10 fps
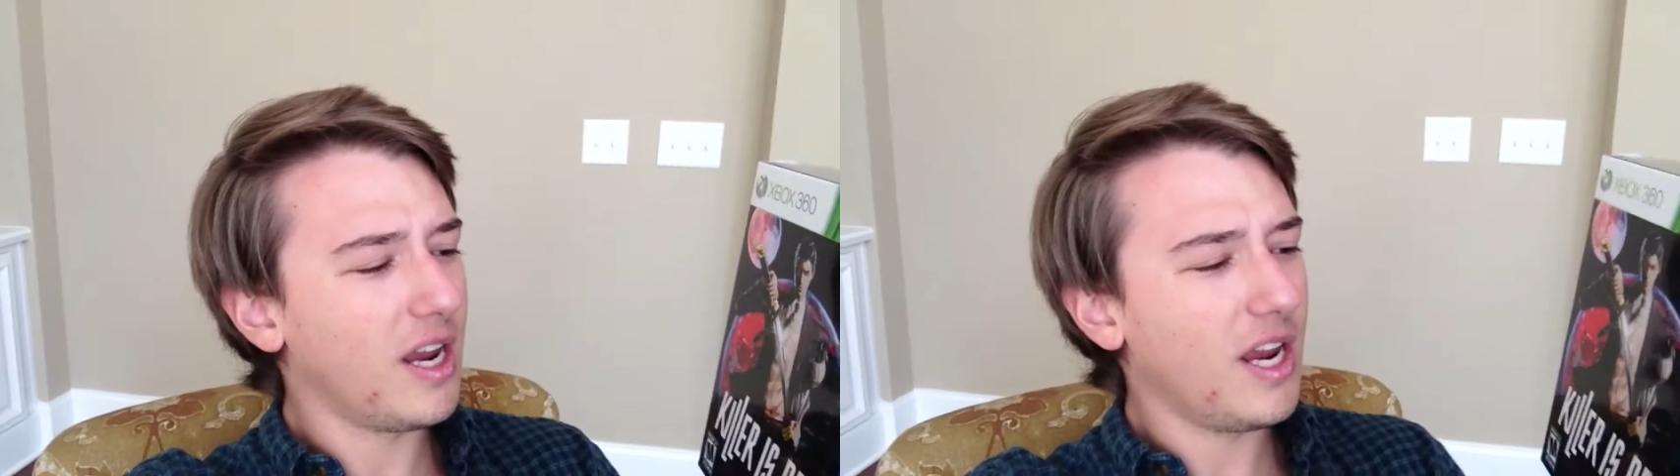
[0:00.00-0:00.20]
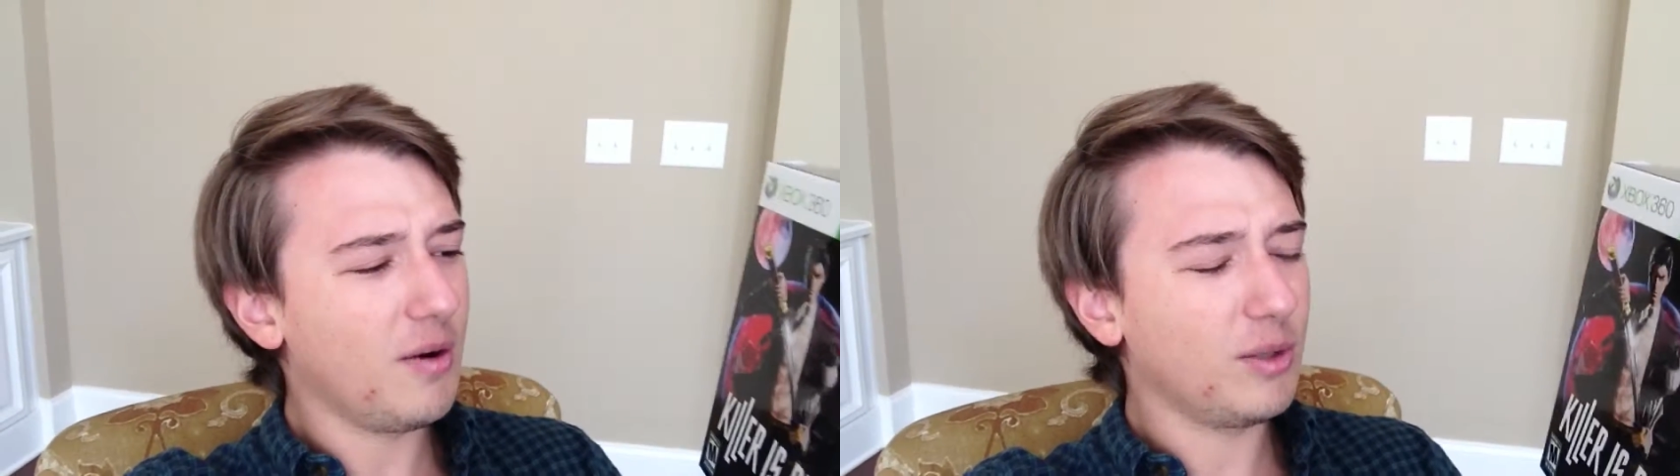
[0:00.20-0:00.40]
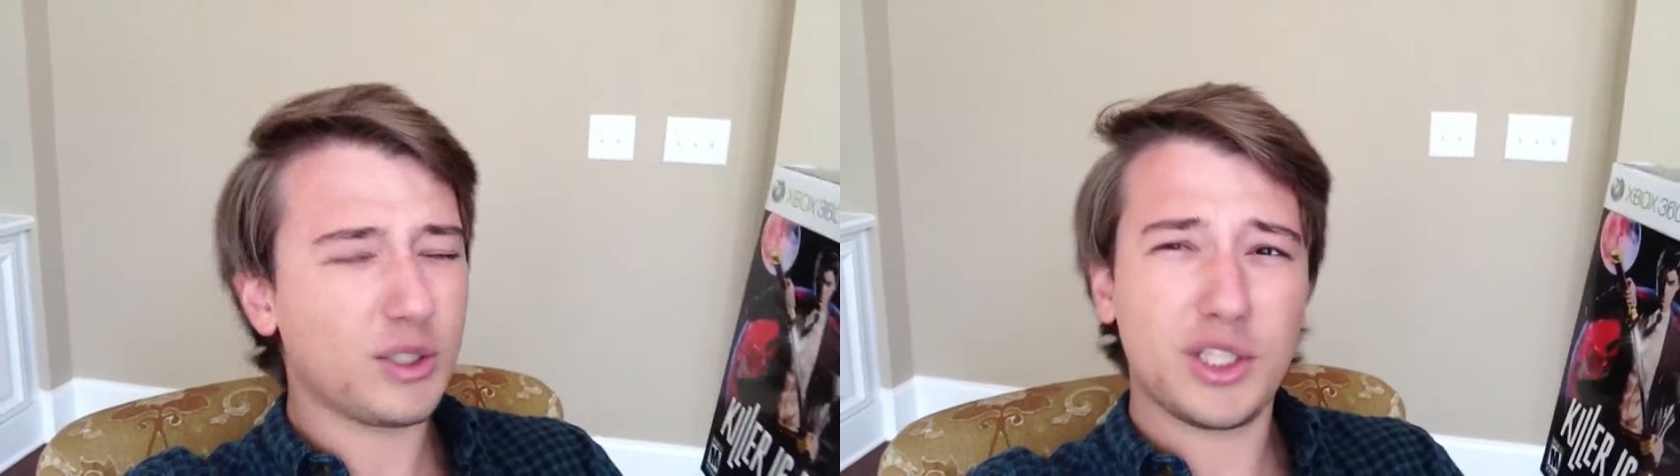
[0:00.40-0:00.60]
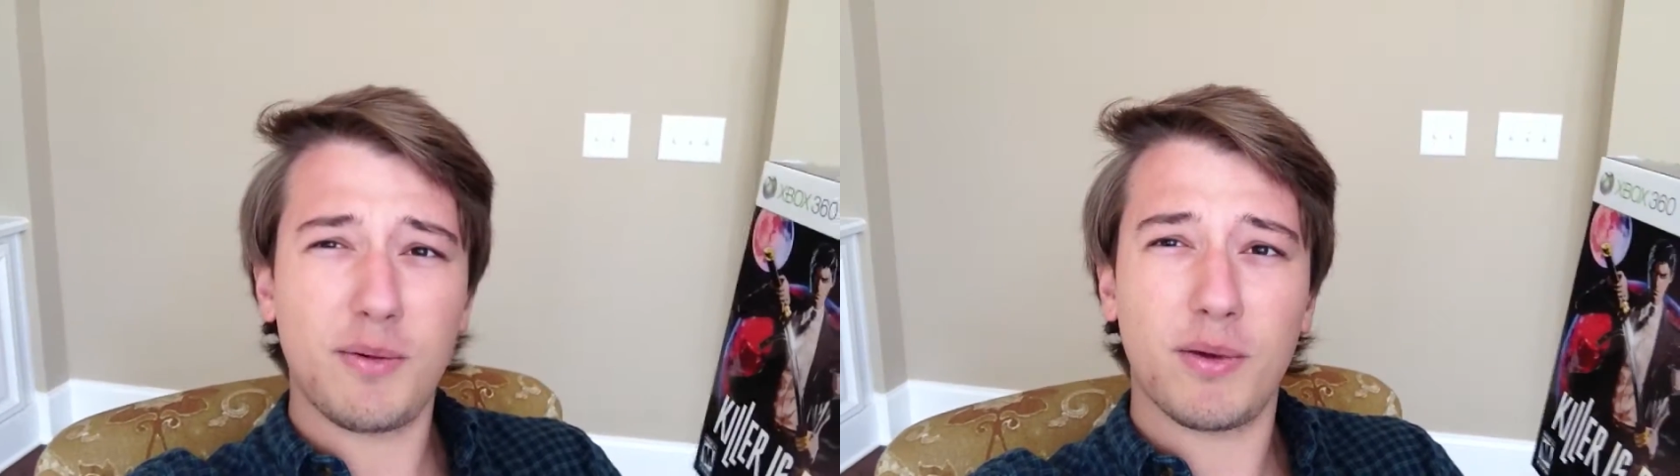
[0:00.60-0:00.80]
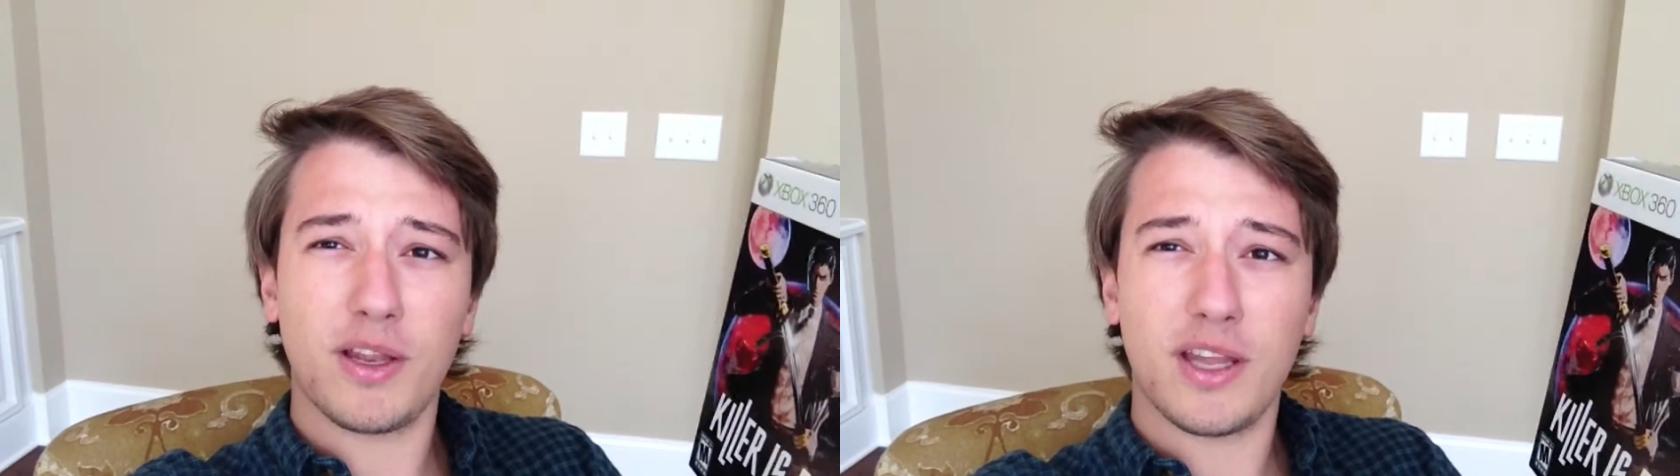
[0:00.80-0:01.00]
it was
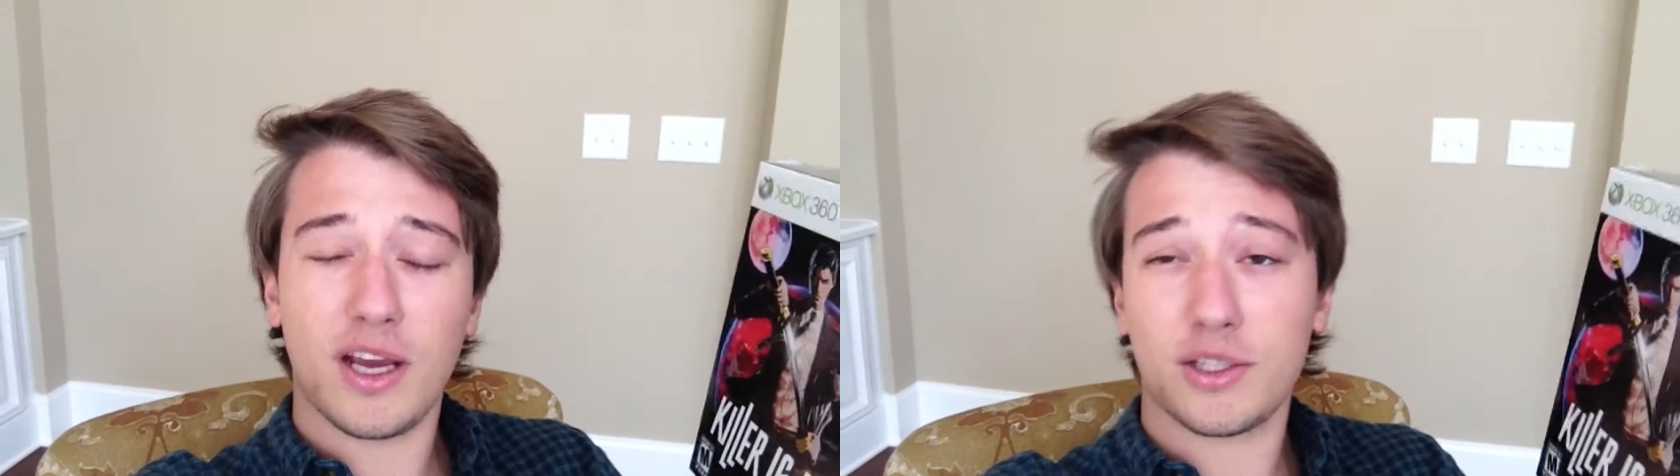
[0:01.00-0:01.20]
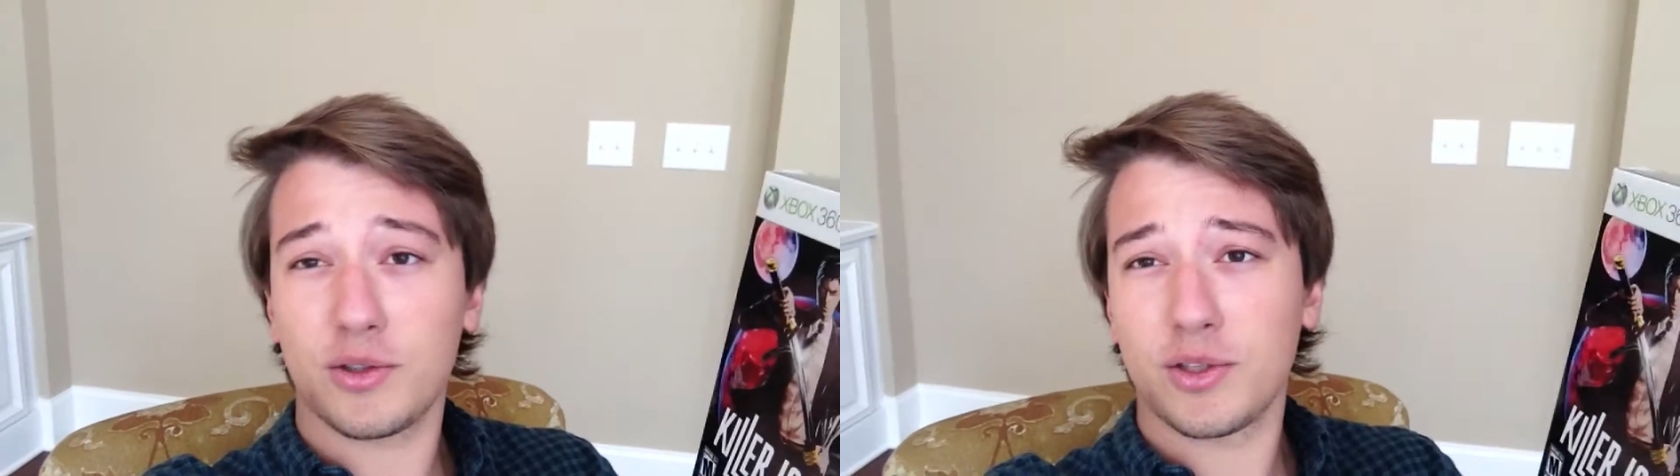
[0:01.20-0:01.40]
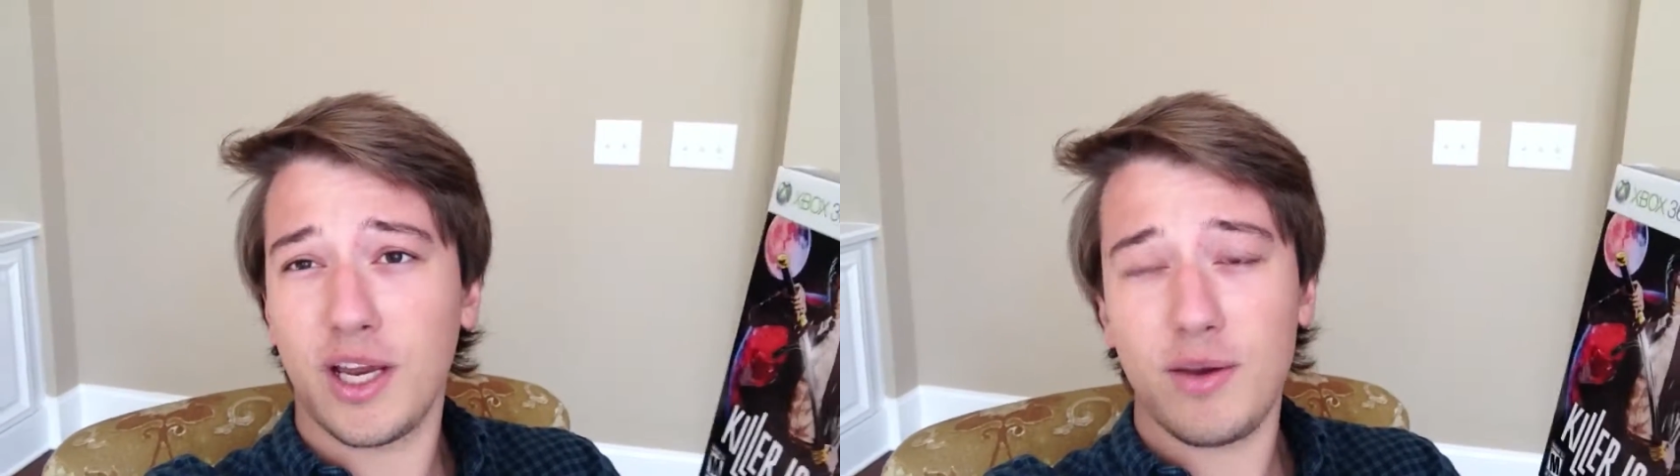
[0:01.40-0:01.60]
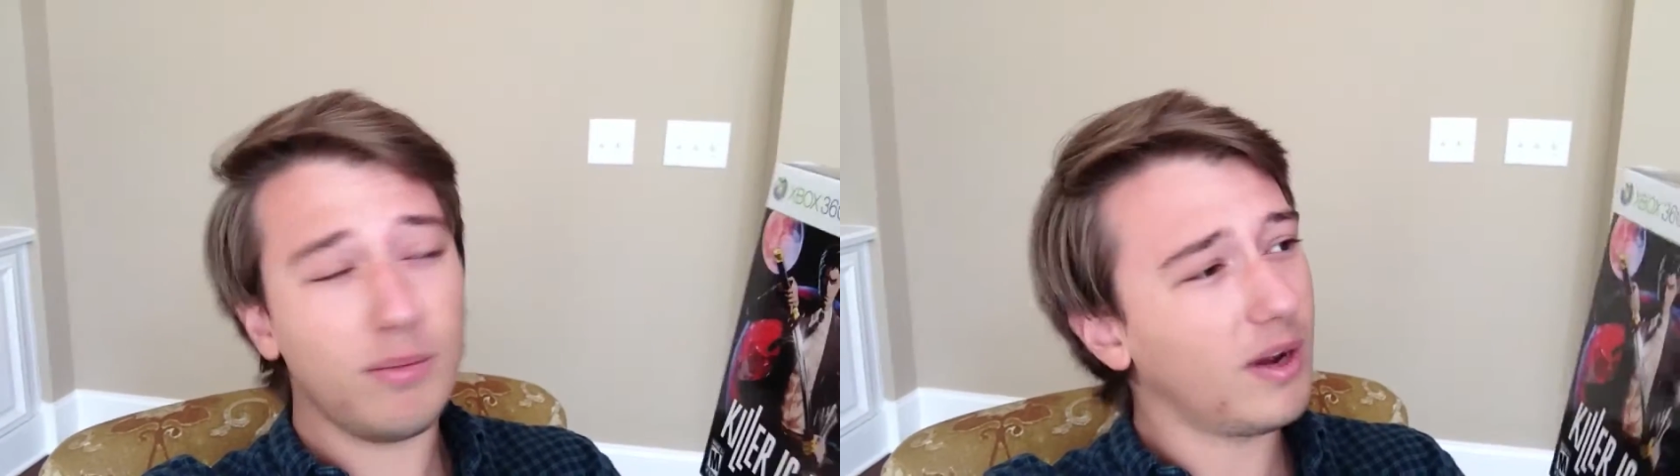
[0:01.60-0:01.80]
cheaper than the actual game,